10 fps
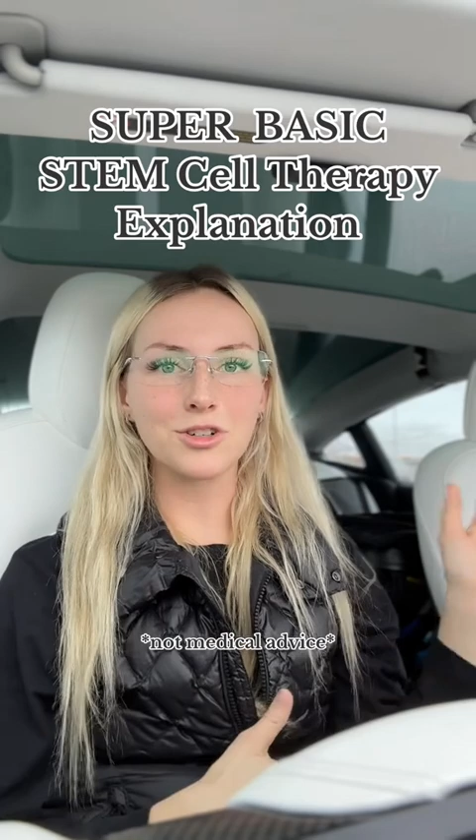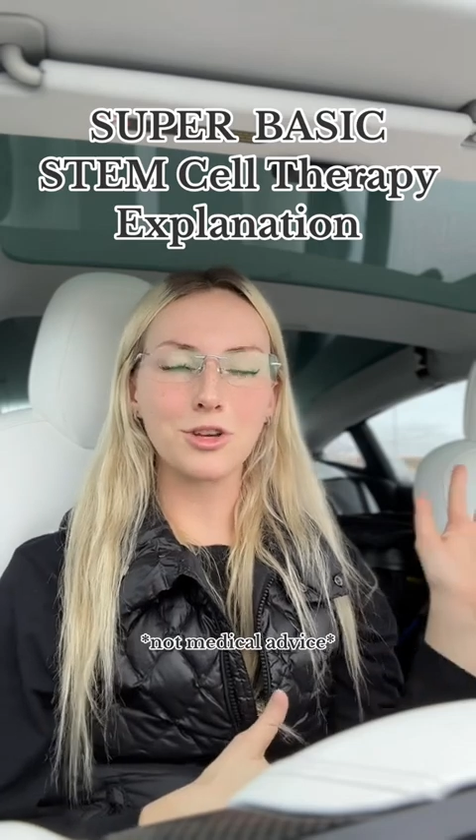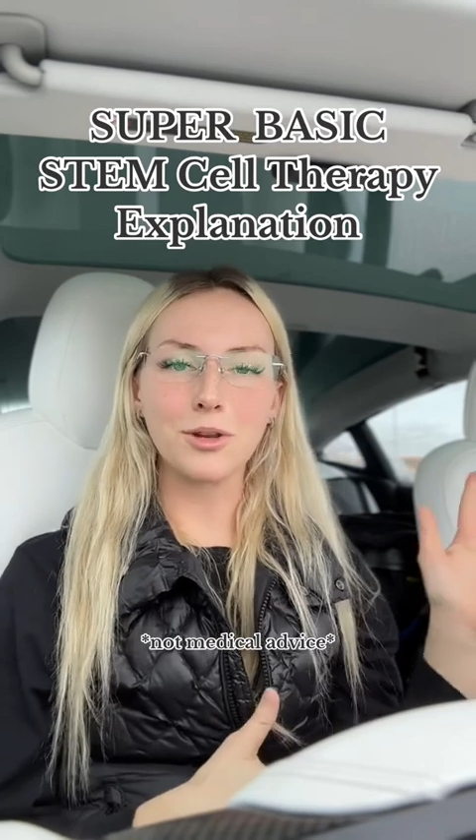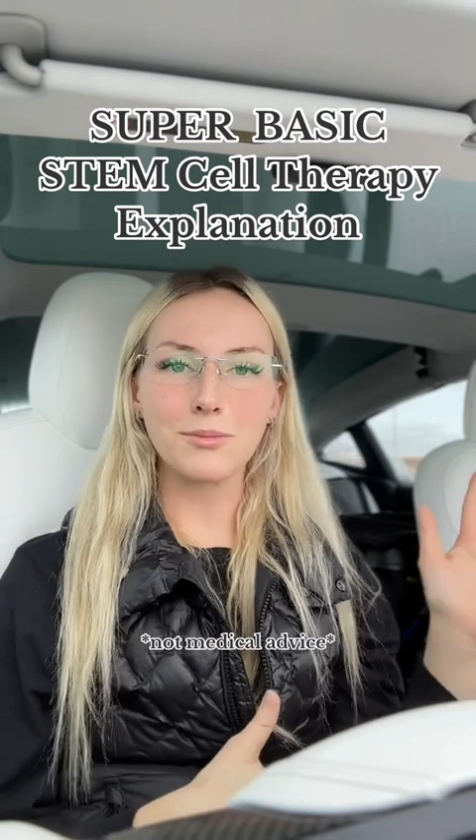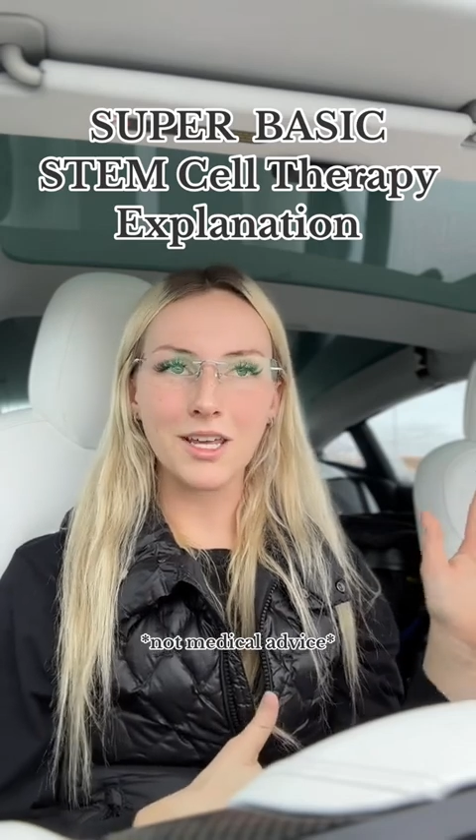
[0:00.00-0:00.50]

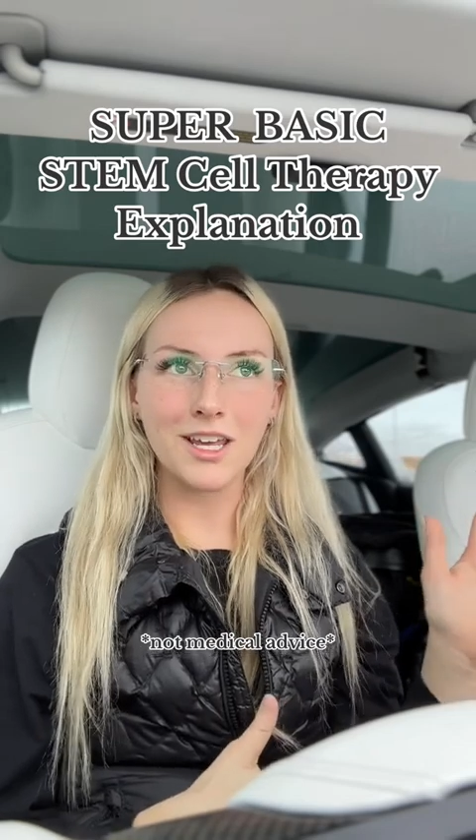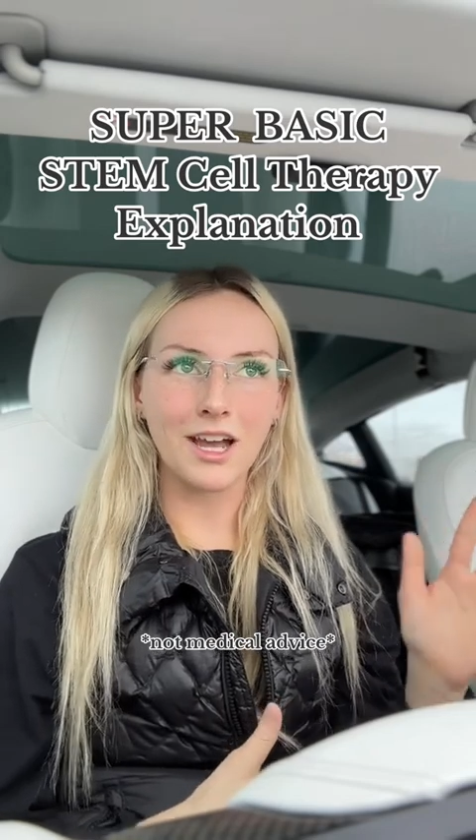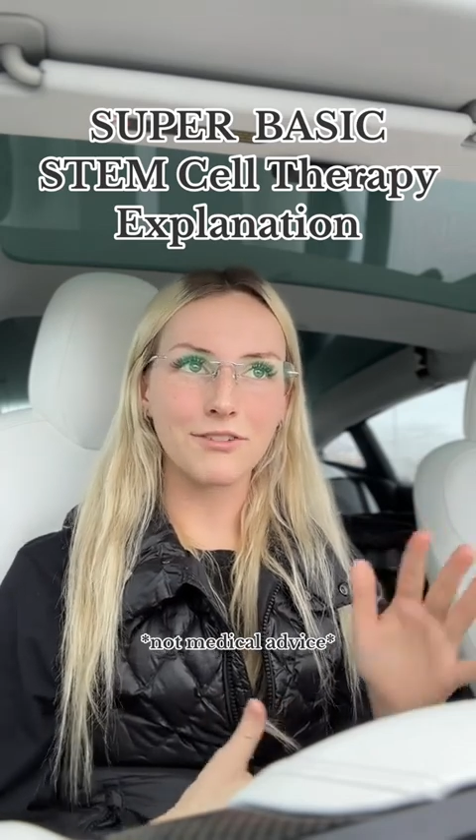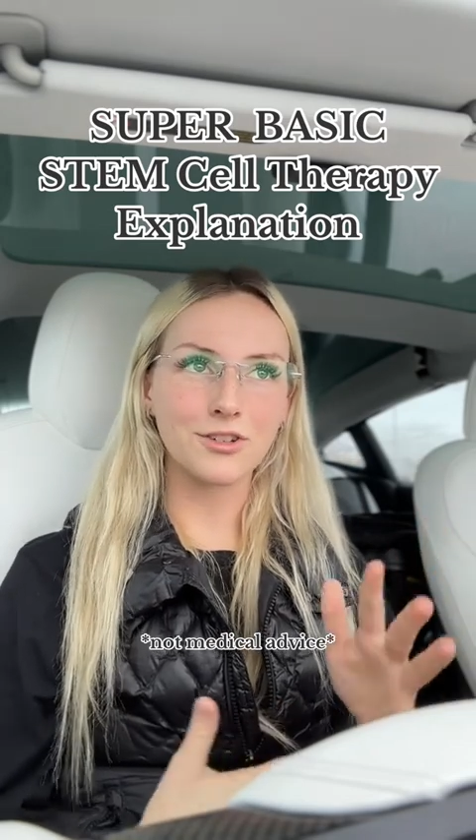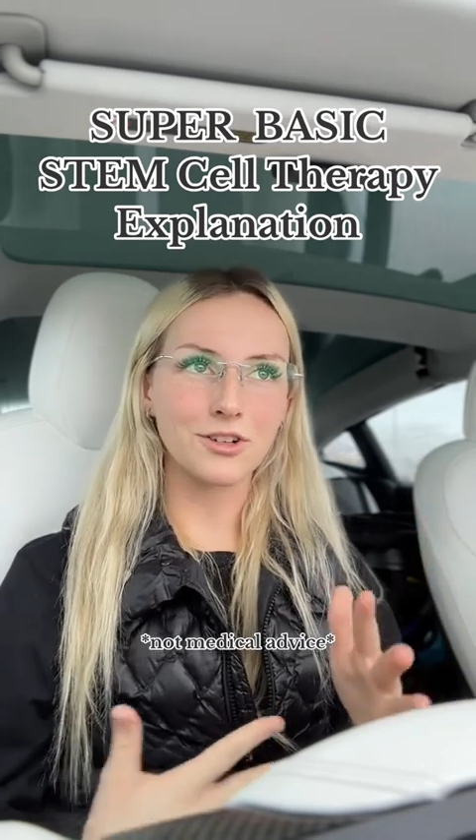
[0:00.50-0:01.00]
human being
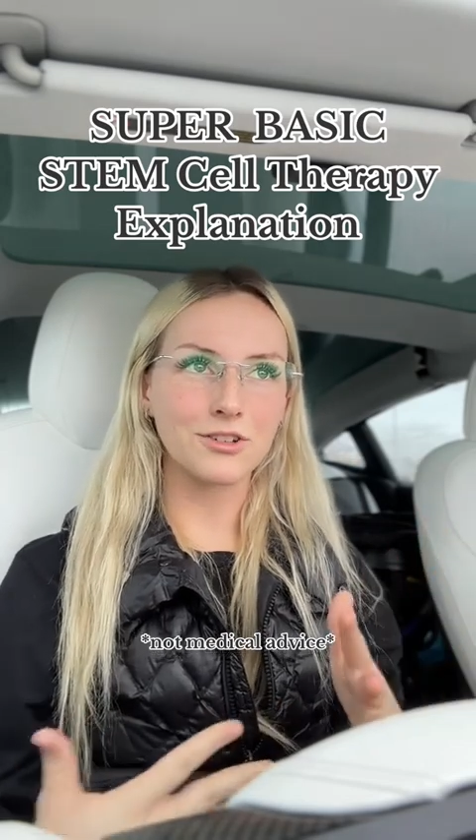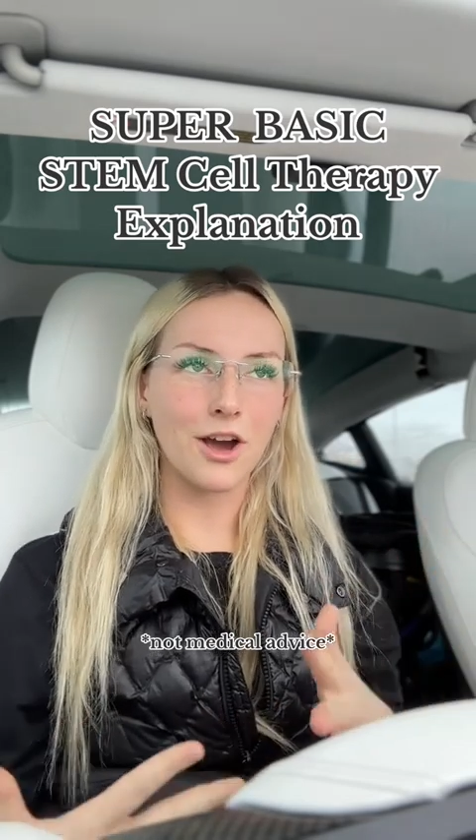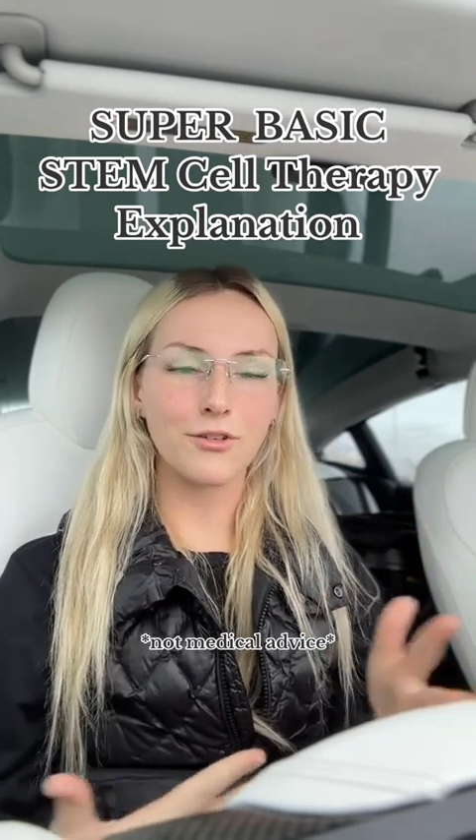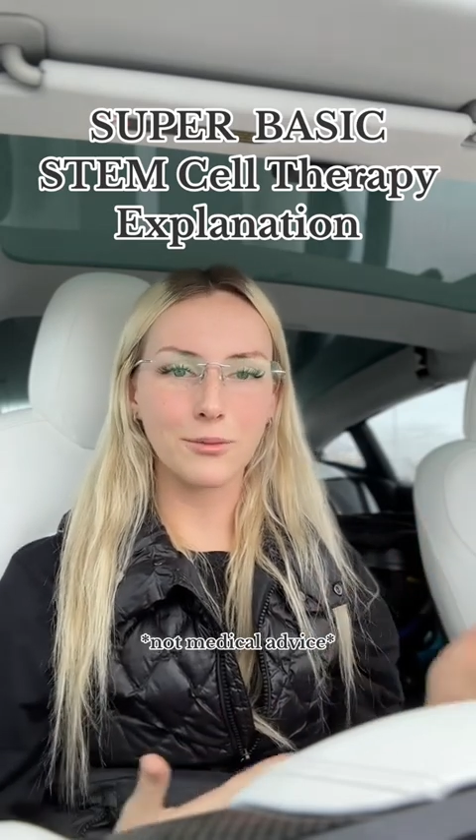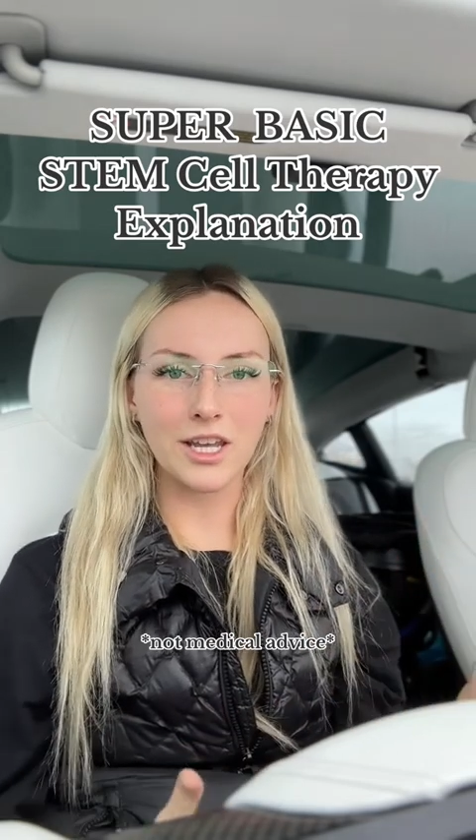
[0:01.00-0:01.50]
after
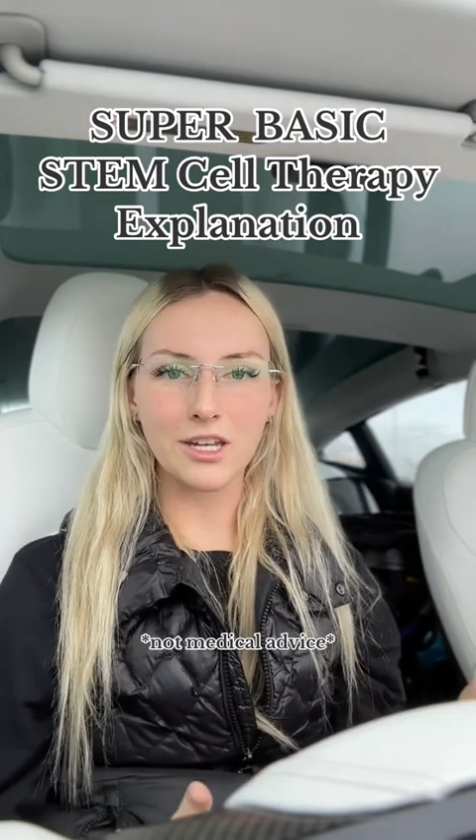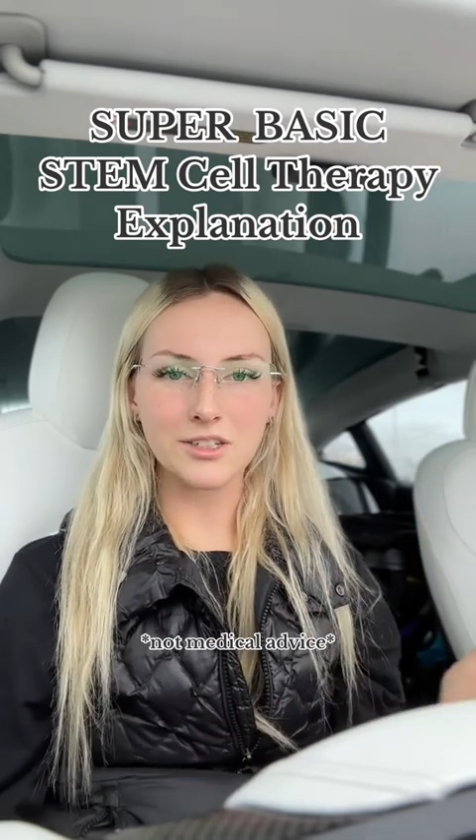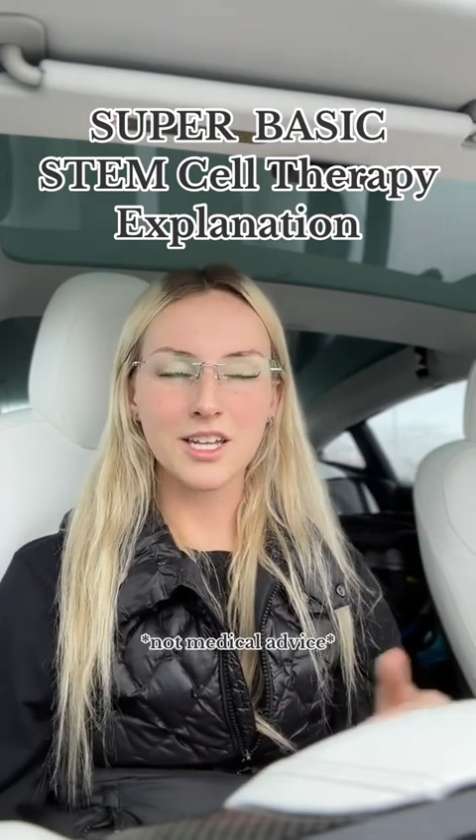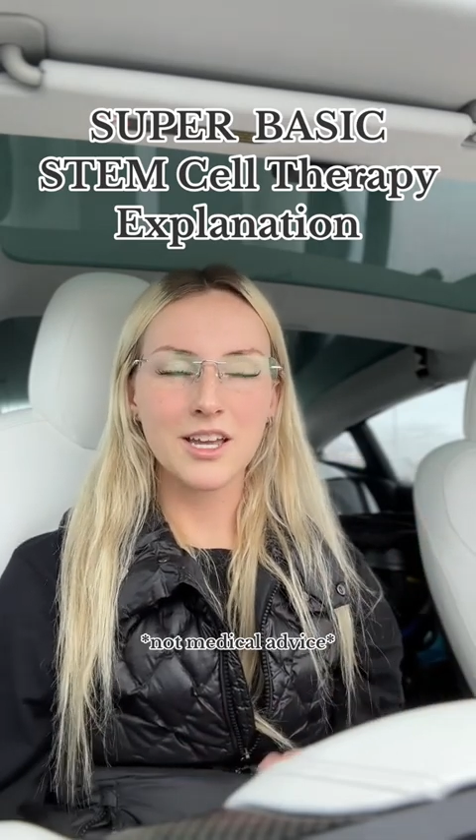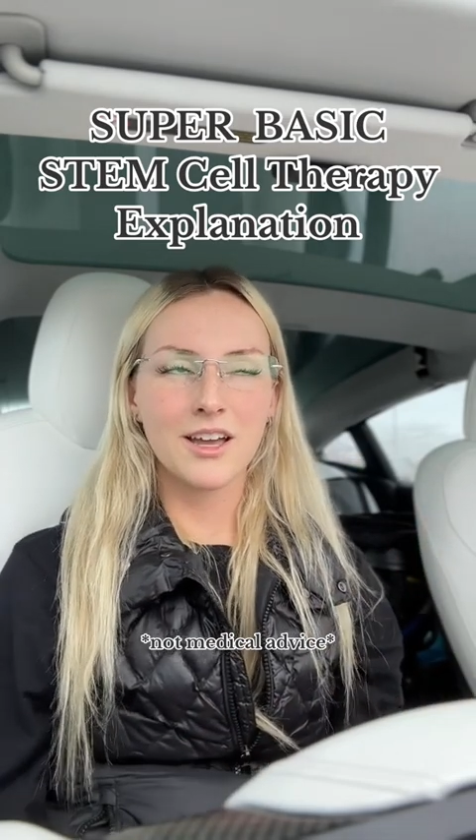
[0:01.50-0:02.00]
however many years.